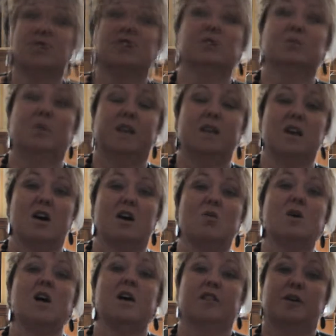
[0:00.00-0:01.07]
Certainly we
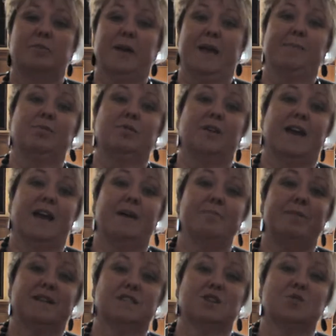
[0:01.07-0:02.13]
know that people are getting
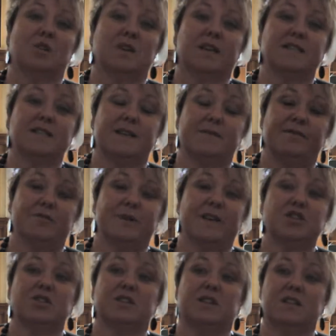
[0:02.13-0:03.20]
better quality
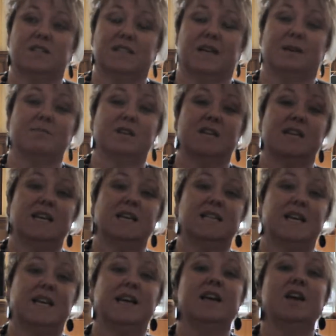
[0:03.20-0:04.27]
information at the time they need
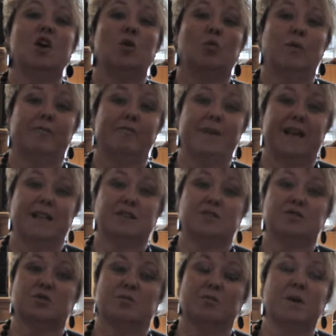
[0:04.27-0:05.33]
it. We've made
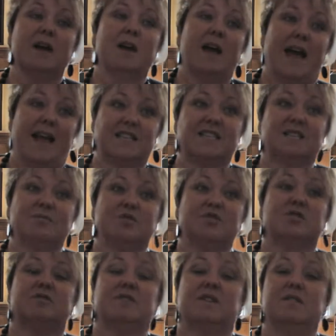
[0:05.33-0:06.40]
some
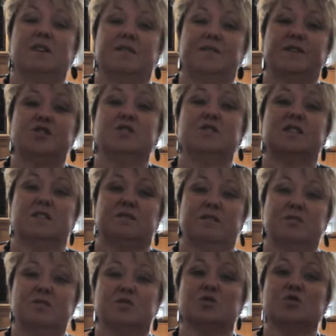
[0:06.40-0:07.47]
estimates around the efficiencies
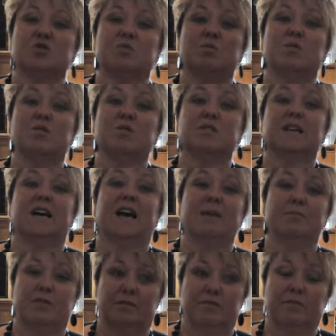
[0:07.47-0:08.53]
around social work
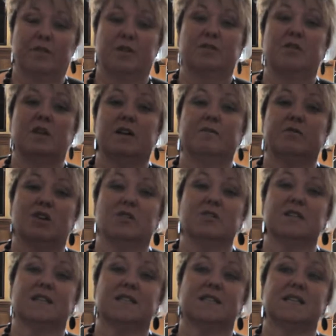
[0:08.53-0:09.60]
time and
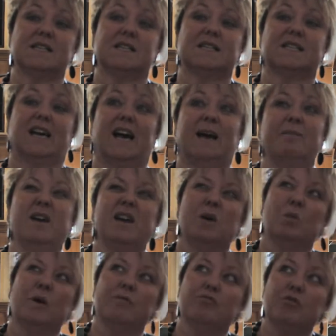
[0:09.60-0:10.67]
contact centre time.
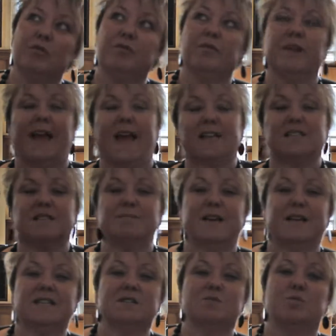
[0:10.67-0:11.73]
We roughly
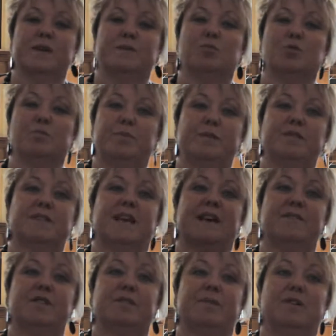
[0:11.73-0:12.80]
estimated we would be
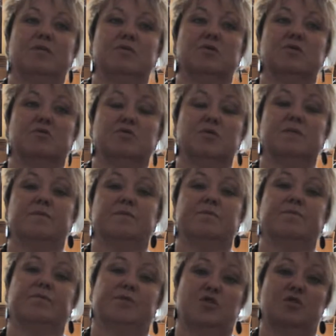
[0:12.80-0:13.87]
saving about £200
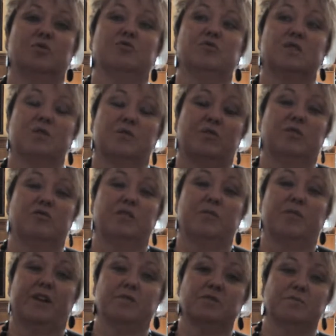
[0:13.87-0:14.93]
to
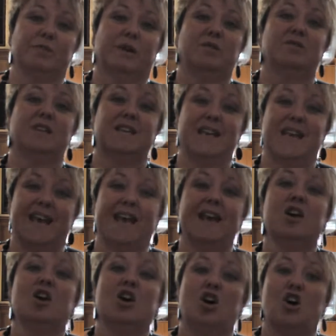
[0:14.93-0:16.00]
£300,000 a year
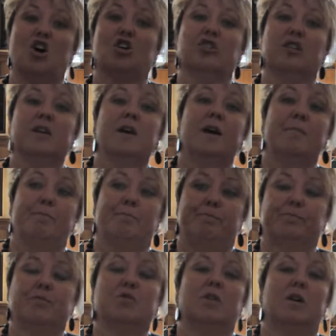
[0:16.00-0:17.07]
on
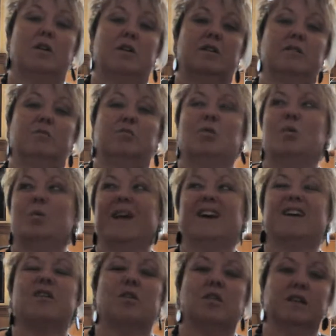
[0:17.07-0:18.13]
what we are
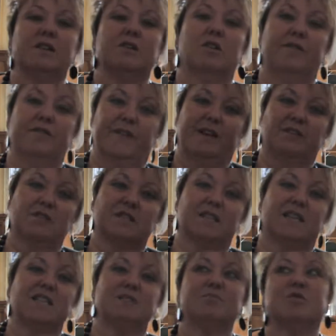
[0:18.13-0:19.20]
calling not failed
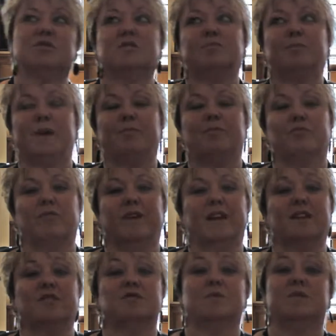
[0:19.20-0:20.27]
assessments, people
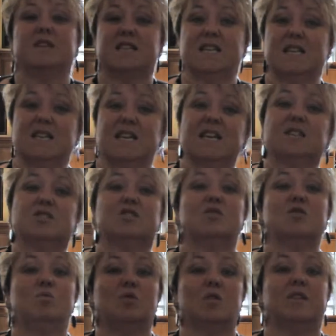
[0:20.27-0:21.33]
ringing us when they didn't need
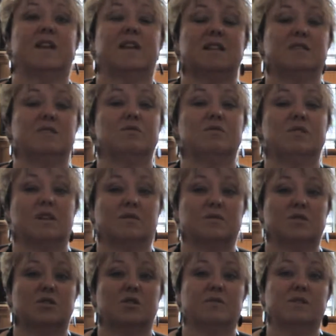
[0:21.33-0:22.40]
to, where they can do
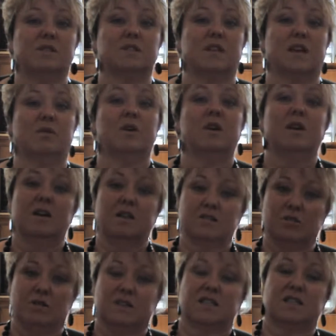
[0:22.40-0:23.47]
self-service now.
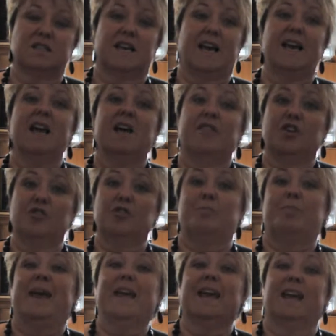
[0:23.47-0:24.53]
So as I say, the other
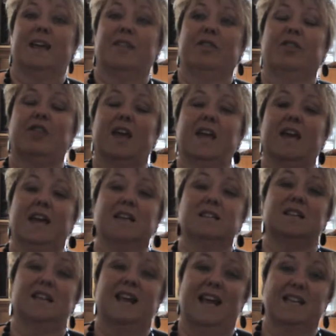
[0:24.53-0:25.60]
big thing is
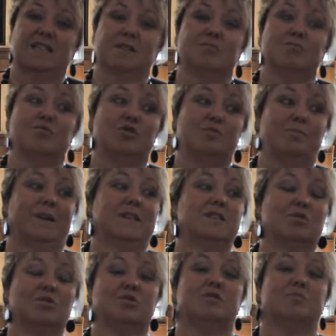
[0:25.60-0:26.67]
that it is a much better
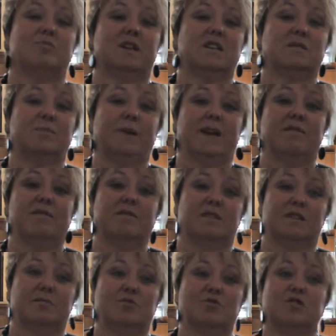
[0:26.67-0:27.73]
customer experience
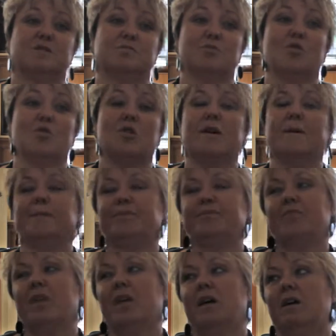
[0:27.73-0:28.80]
and much more
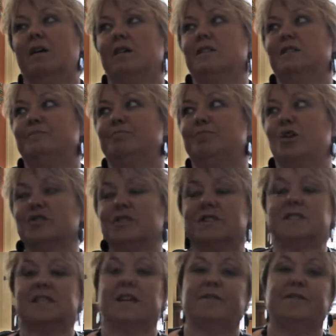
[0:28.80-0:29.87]

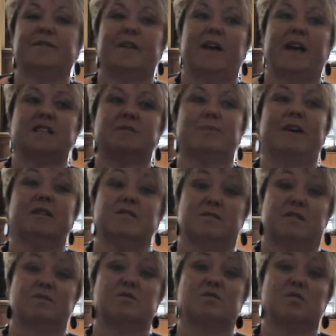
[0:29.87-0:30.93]
positive experience
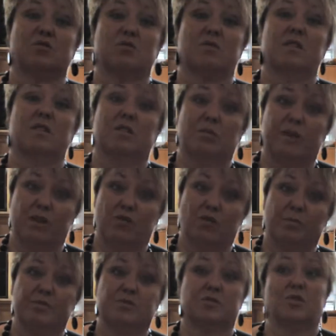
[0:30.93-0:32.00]
around social care, we
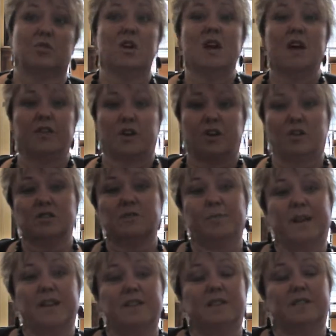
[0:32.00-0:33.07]
hope. So the cost
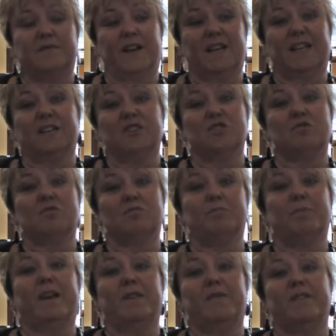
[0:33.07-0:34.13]
benefit, there's financial
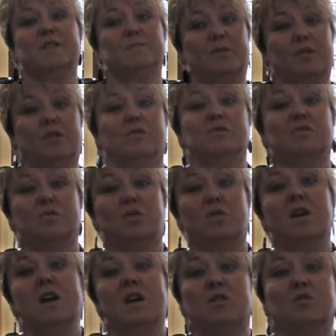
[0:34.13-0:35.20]
benefits, but also
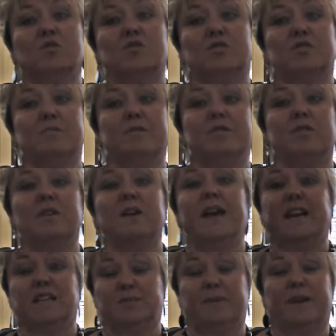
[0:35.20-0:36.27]
customer
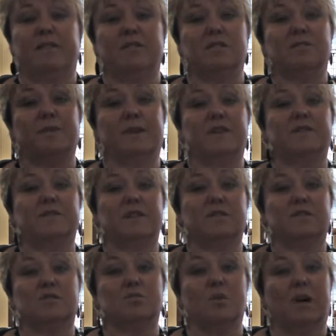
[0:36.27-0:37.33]
experience
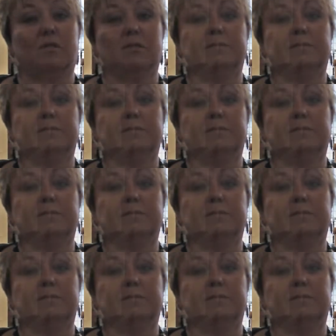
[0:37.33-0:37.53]
benefits as well.